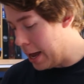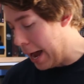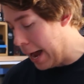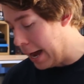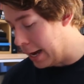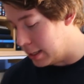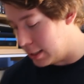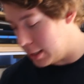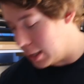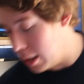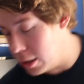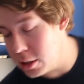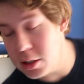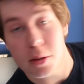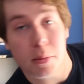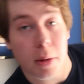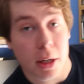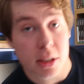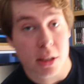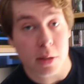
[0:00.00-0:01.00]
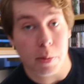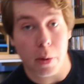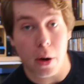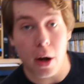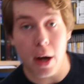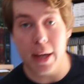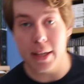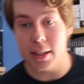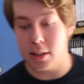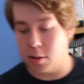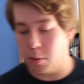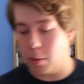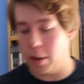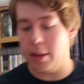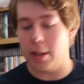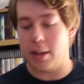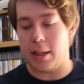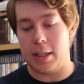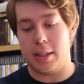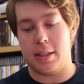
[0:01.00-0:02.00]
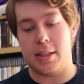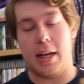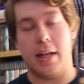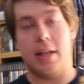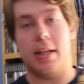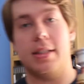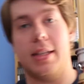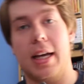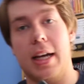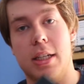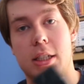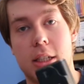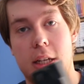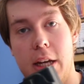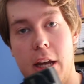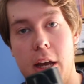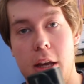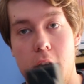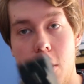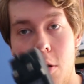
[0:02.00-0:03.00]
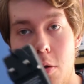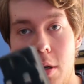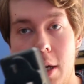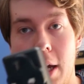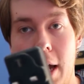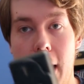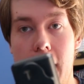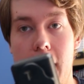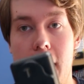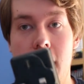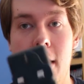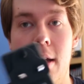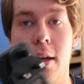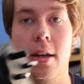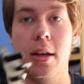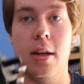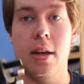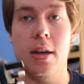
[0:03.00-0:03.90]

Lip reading: and to my surprise, the one that they sent is actually a UK